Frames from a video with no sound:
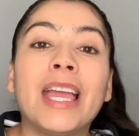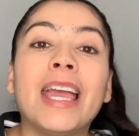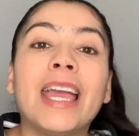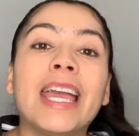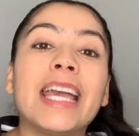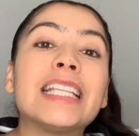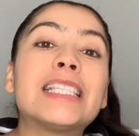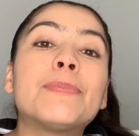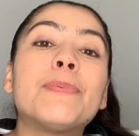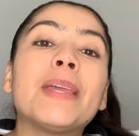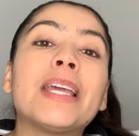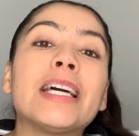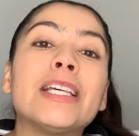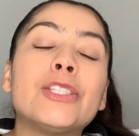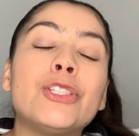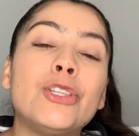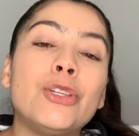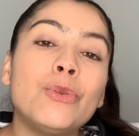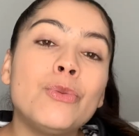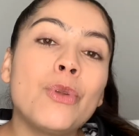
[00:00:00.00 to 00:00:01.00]
It's
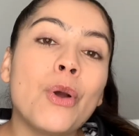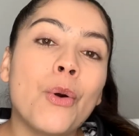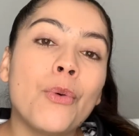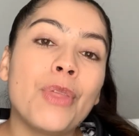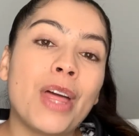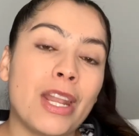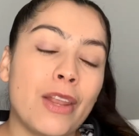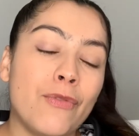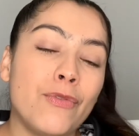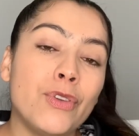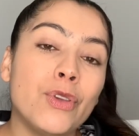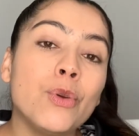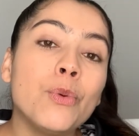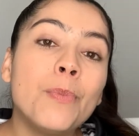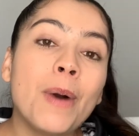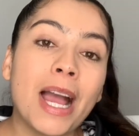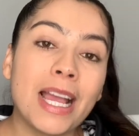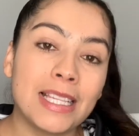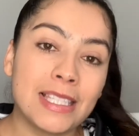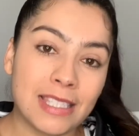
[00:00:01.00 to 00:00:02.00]
because you know that if you
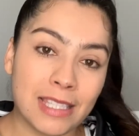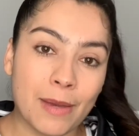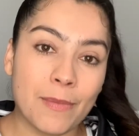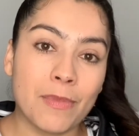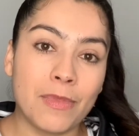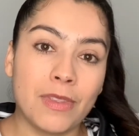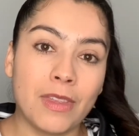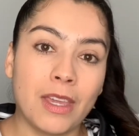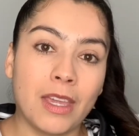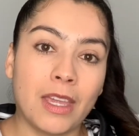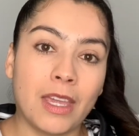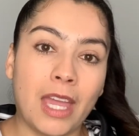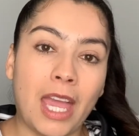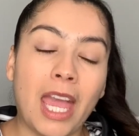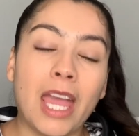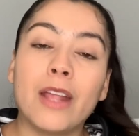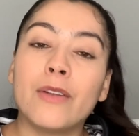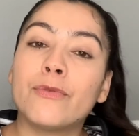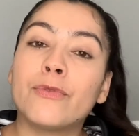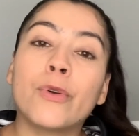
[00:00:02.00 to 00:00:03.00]
buy something
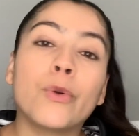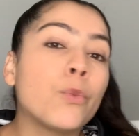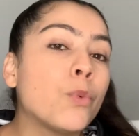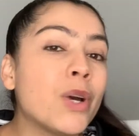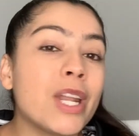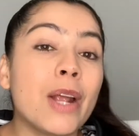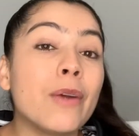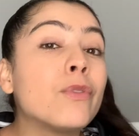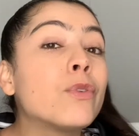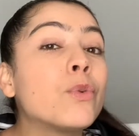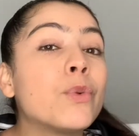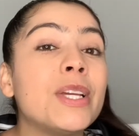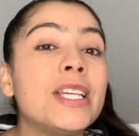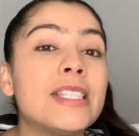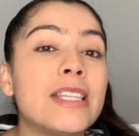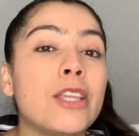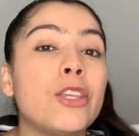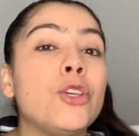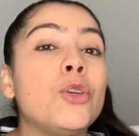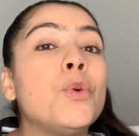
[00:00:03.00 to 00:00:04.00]
and for whatever
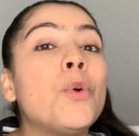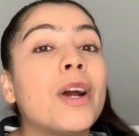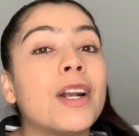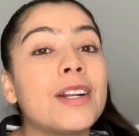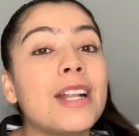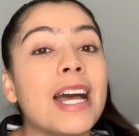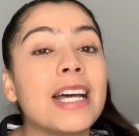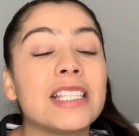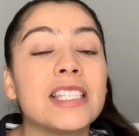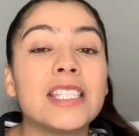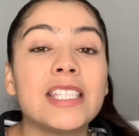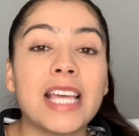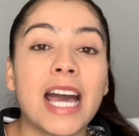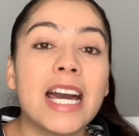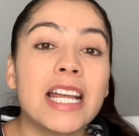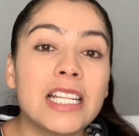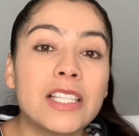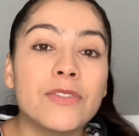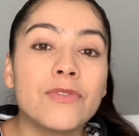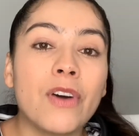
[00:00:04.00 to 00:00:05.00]
reason you are not
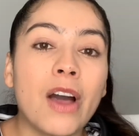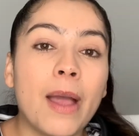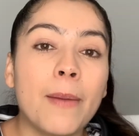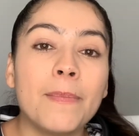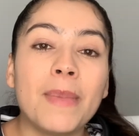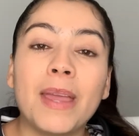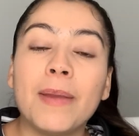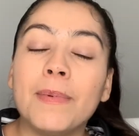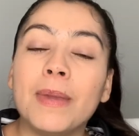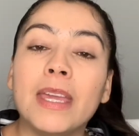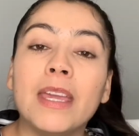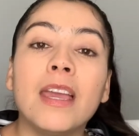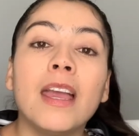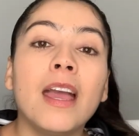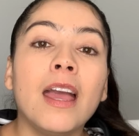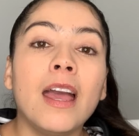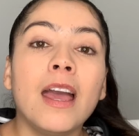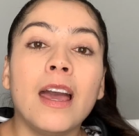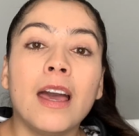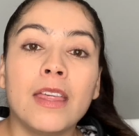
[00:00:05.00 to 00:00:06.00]
satisfied, maybe
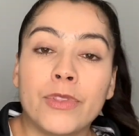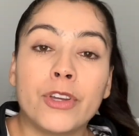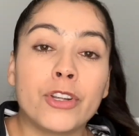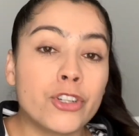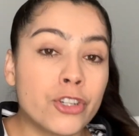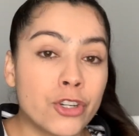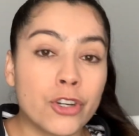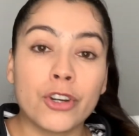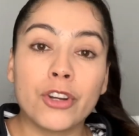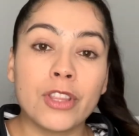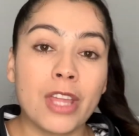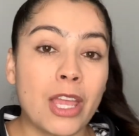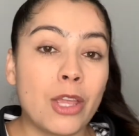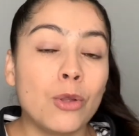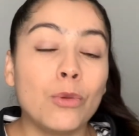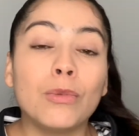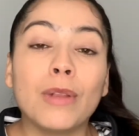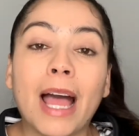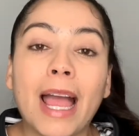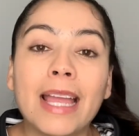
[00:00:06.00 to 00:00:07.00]
the shirt that you
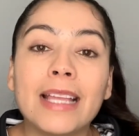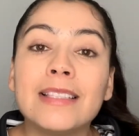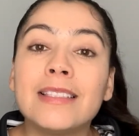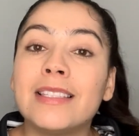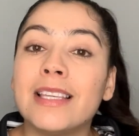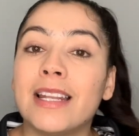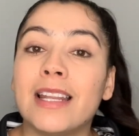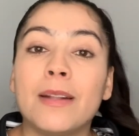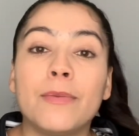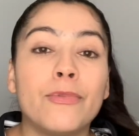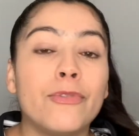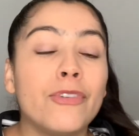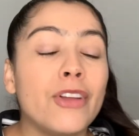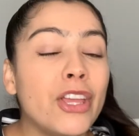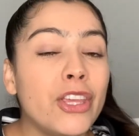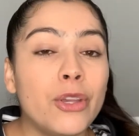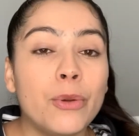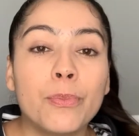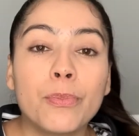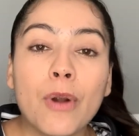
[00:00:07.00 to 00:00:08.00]
liked didn't fit
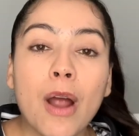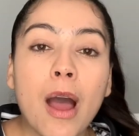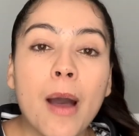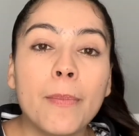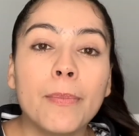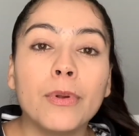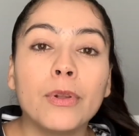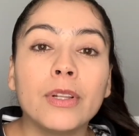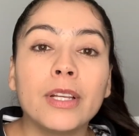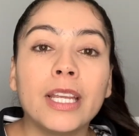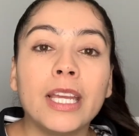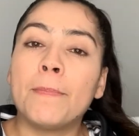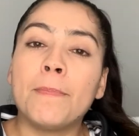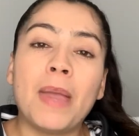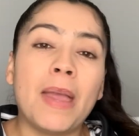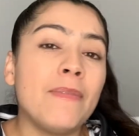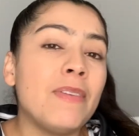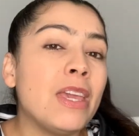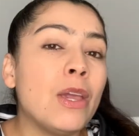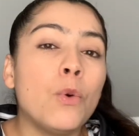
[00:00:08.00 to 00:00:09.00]
you properly,
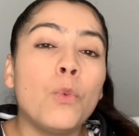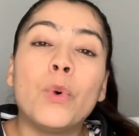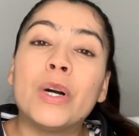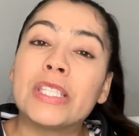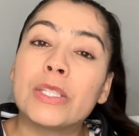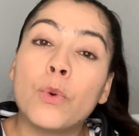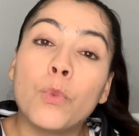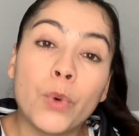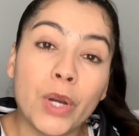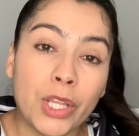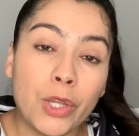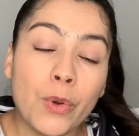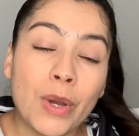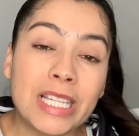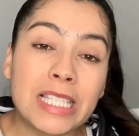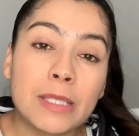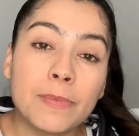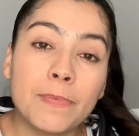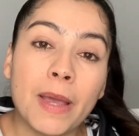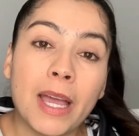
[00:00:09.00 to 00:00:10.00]
maybe it wasn't what you
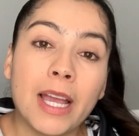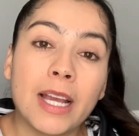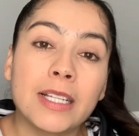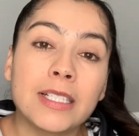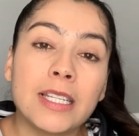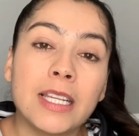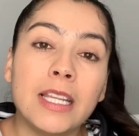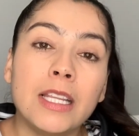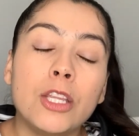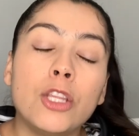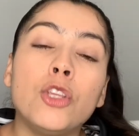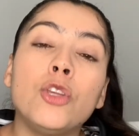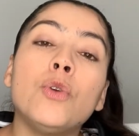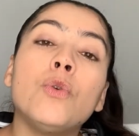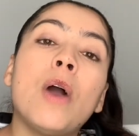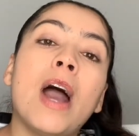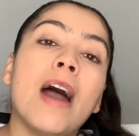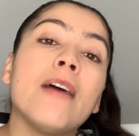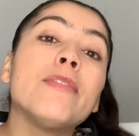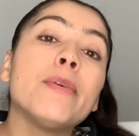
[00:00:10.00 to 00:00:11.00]
expecting, you
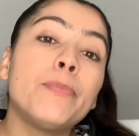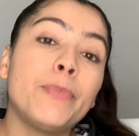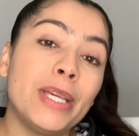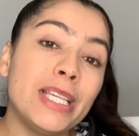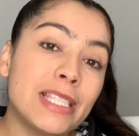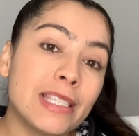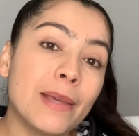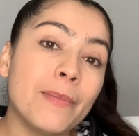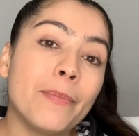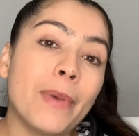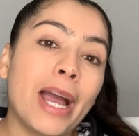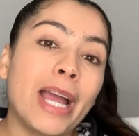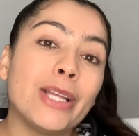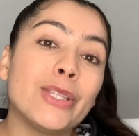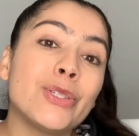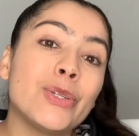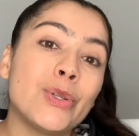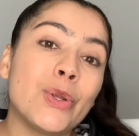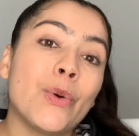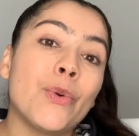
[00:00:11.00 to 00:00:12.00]
have a peace of mind
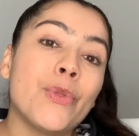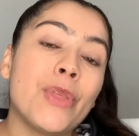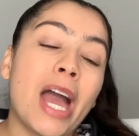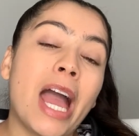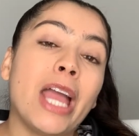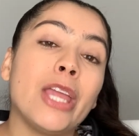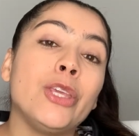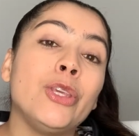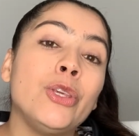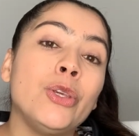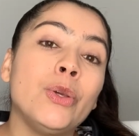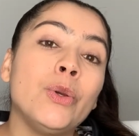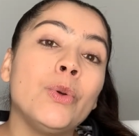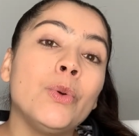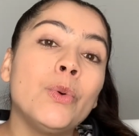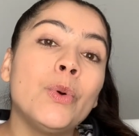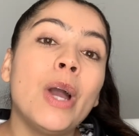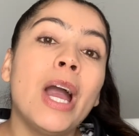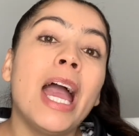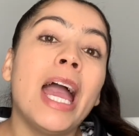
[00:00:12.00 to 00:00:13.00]
to know that
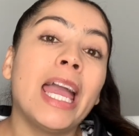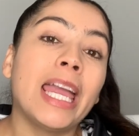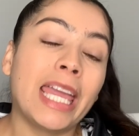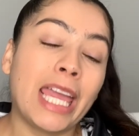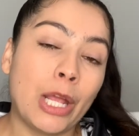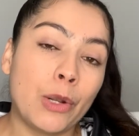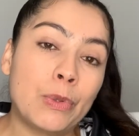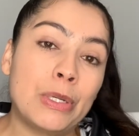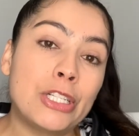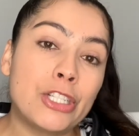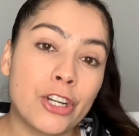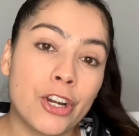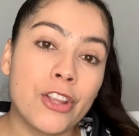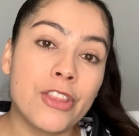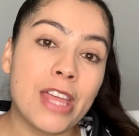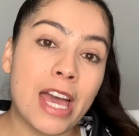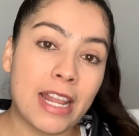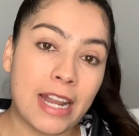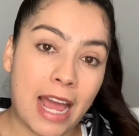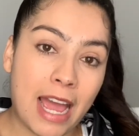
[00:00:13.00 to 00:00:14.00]
you can return
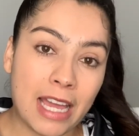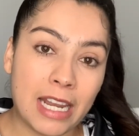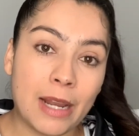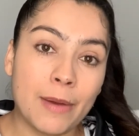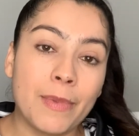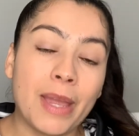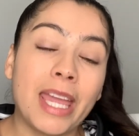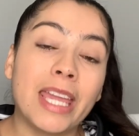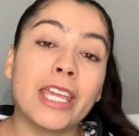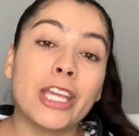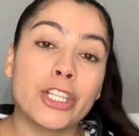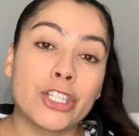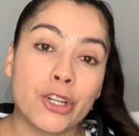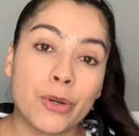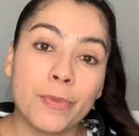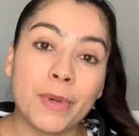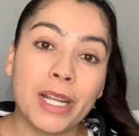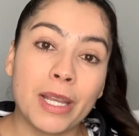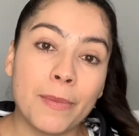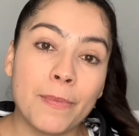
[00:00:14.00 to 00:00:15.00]
that item and get your
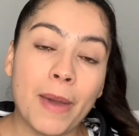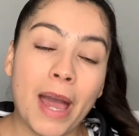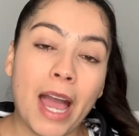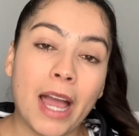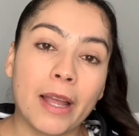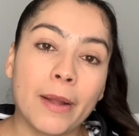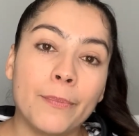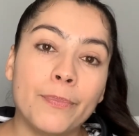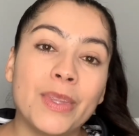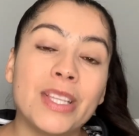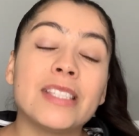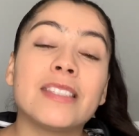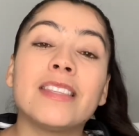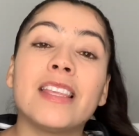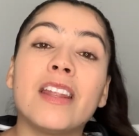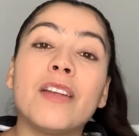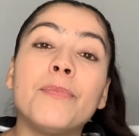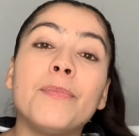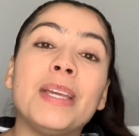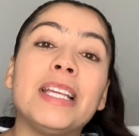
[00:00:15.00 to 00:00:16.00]
money back instead
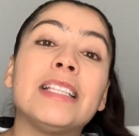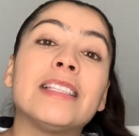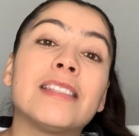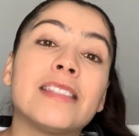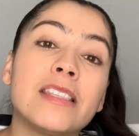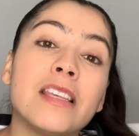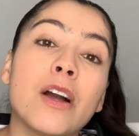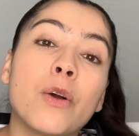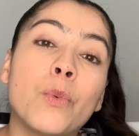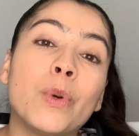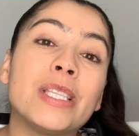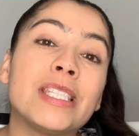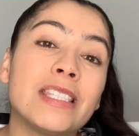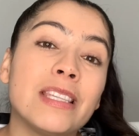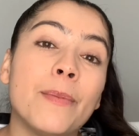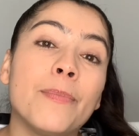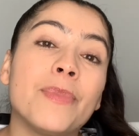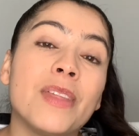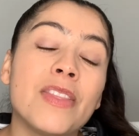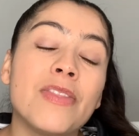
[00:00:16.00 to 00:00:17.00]
of being stuck with
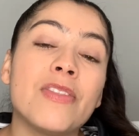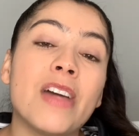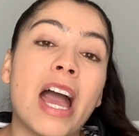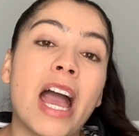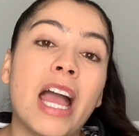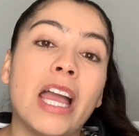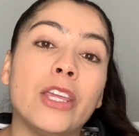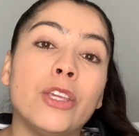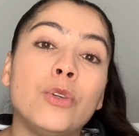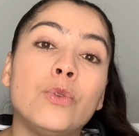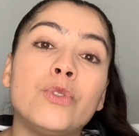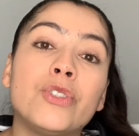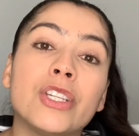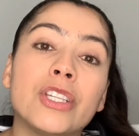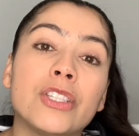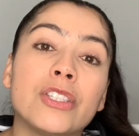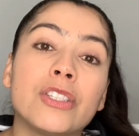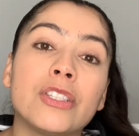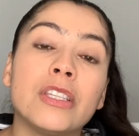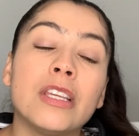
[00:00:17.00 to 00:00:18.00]
something that
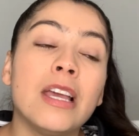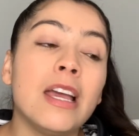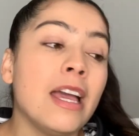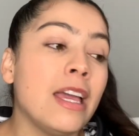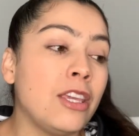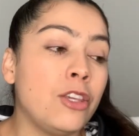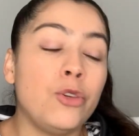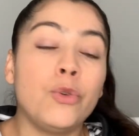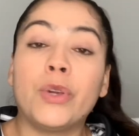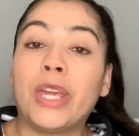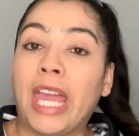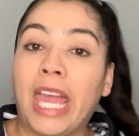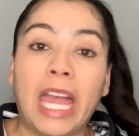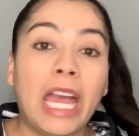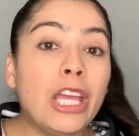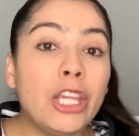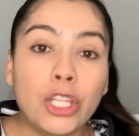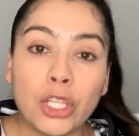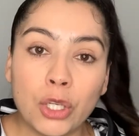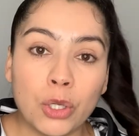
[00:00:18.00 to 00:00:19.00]
you
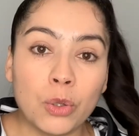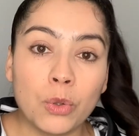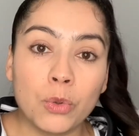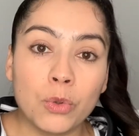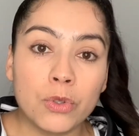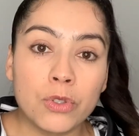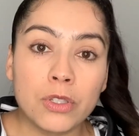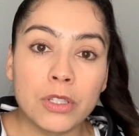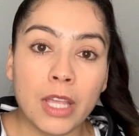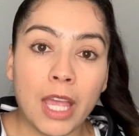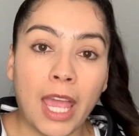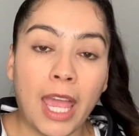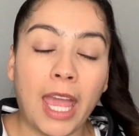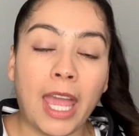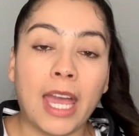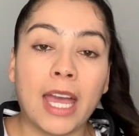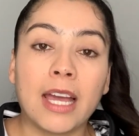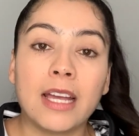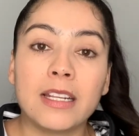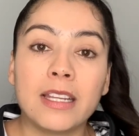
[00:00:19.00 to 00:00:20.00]
can't use
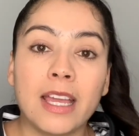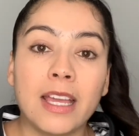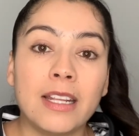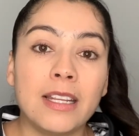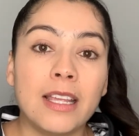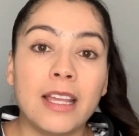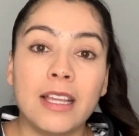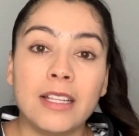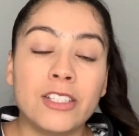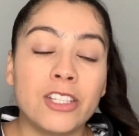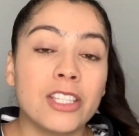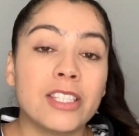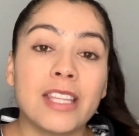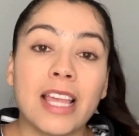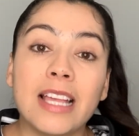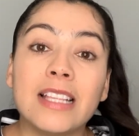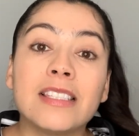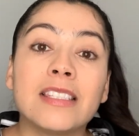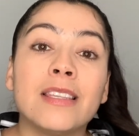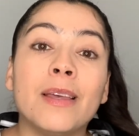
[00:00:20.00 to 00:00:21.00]
and it just
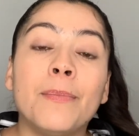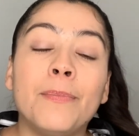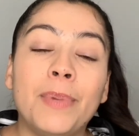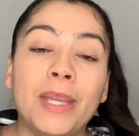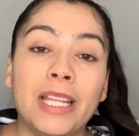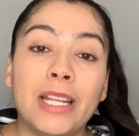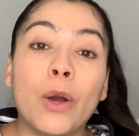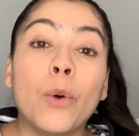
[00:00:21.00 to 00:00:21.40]
ends up being a